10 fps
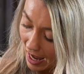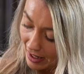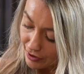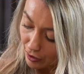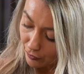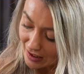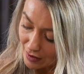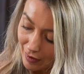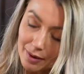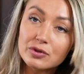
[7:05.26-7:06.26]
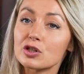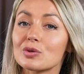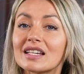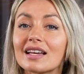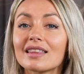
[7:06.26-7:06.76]
And the reason why I'm
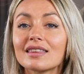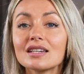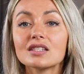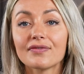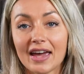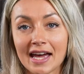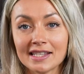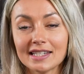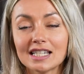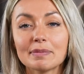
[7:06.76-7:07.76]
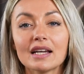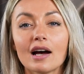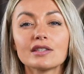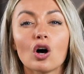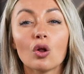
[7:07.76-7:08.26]
choosing these fans is
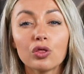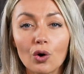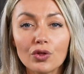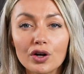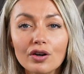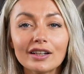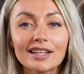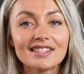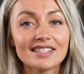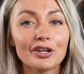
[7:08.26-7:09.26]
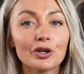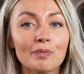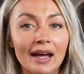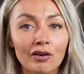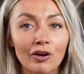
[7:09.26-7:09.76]
because although they're considered
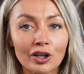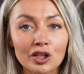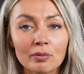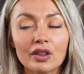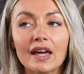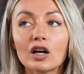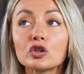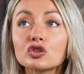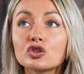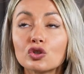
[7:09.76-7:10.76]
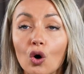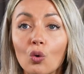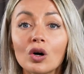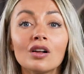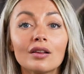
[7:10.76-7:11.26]
mega volume, they are
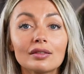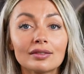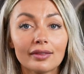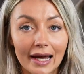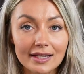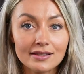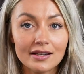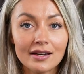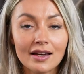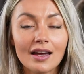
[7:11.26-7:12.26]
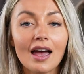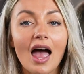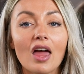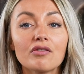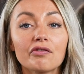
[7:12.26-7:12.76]
so light
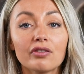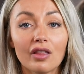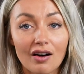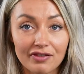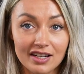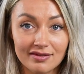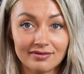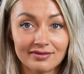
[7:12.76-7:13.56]
and fluffy.